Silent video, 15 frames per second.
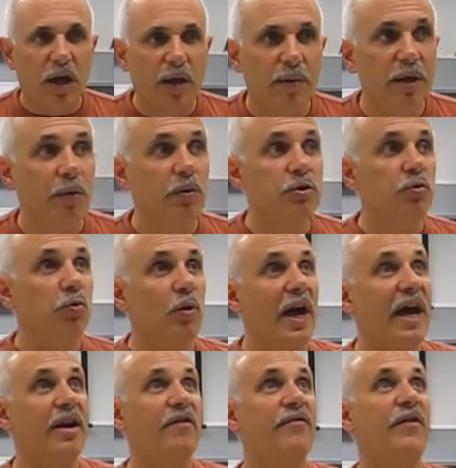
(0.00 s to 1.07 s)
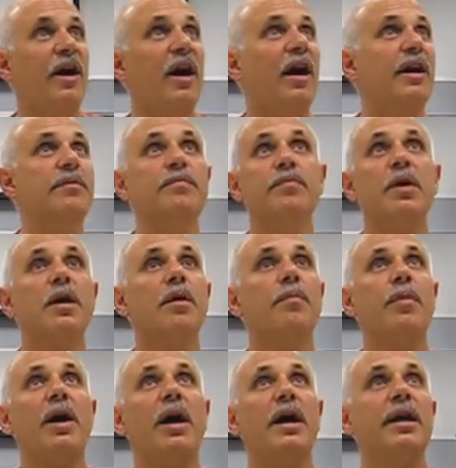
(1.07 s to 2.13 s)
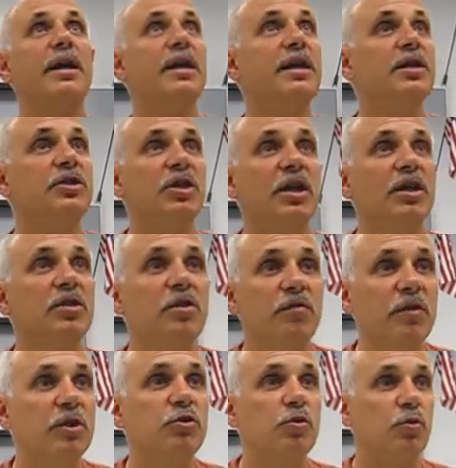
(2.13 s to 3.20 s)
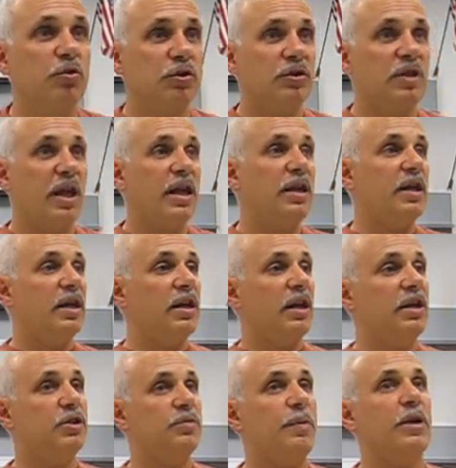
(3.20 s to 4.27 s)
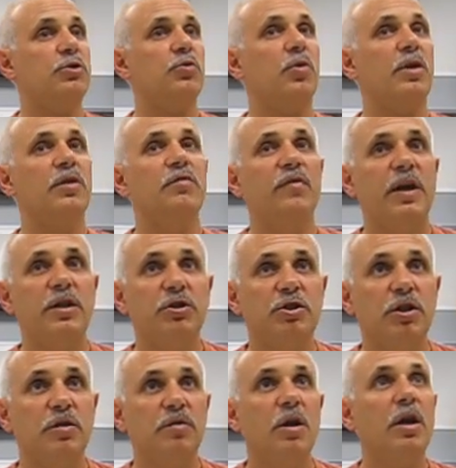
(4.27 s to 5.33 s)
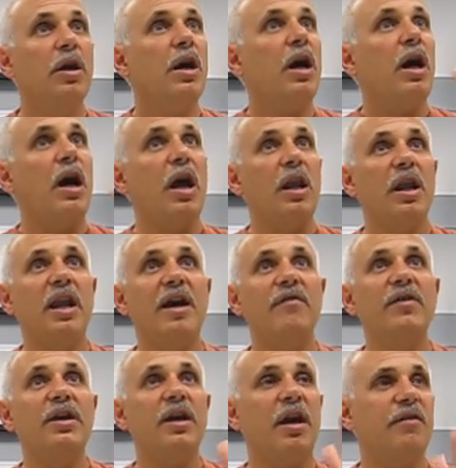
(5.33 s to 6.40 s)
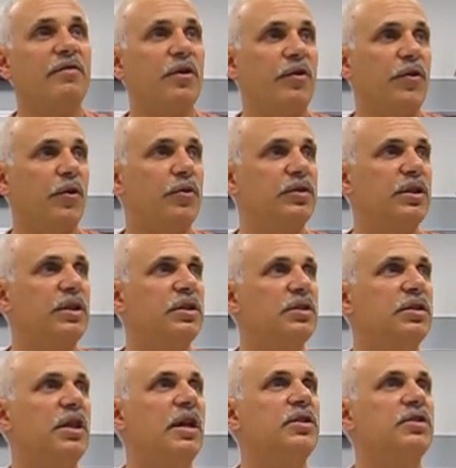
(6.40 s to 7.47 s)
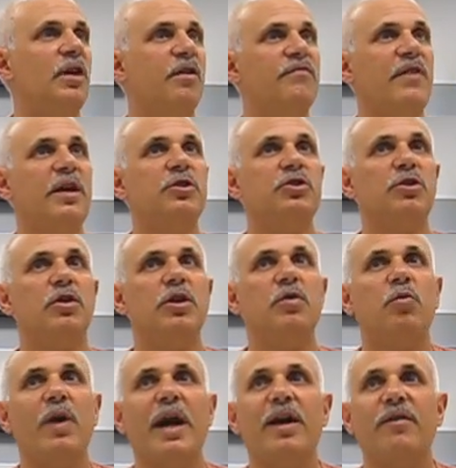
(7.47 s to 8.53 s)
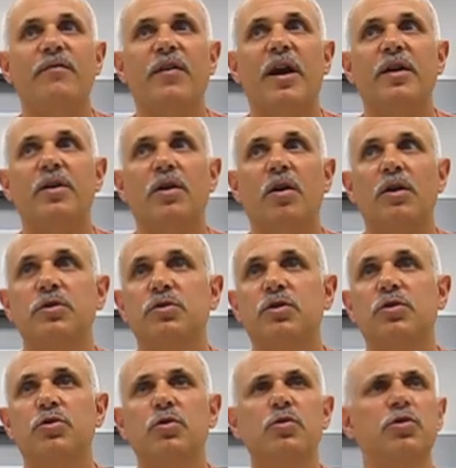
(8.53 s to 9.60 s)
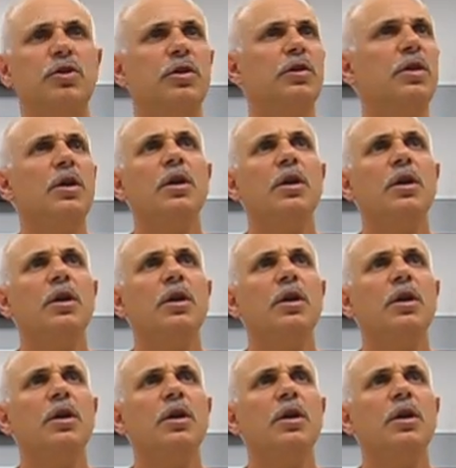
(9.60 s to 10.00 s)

It was ratified by each individual state in a special convention. 11 of the 13 states eventually ratify the Constitution.